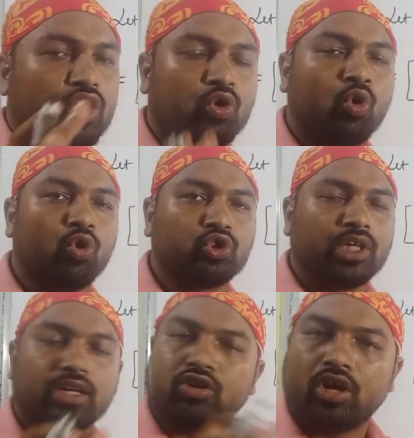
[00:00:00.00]
the rows
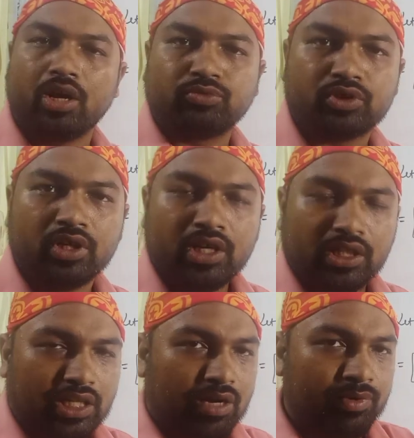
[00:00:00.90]
and columns.
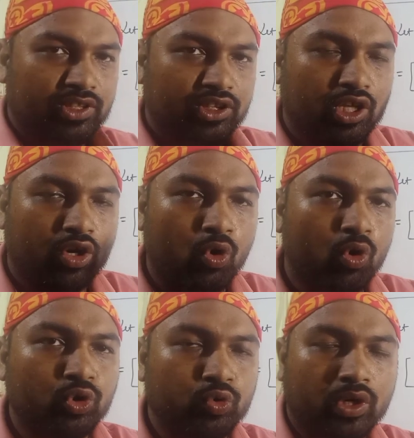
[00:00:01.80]
That means the
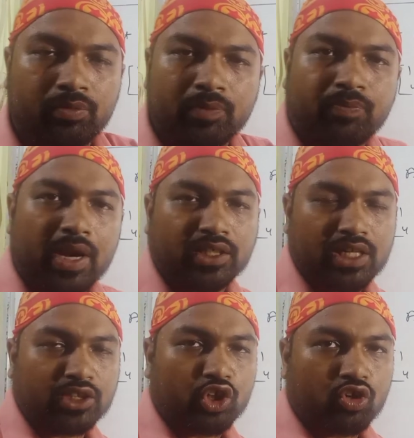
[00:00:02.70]
rows will be placed
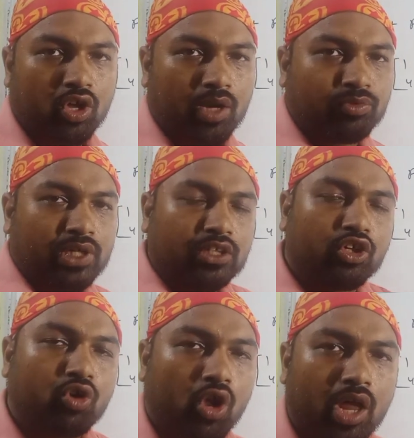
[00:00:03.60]
as the columns and
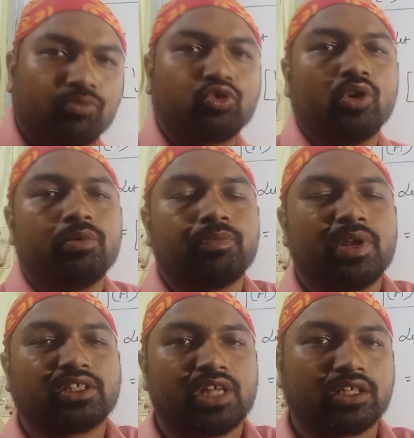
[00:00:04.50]
the columns will be
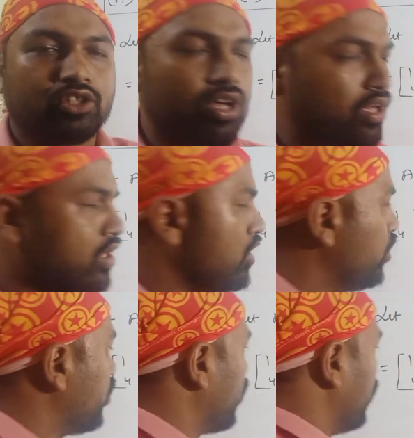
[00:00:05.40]
placed as the
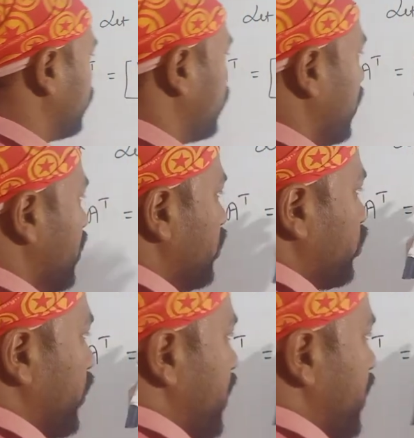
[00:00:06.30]
rows. So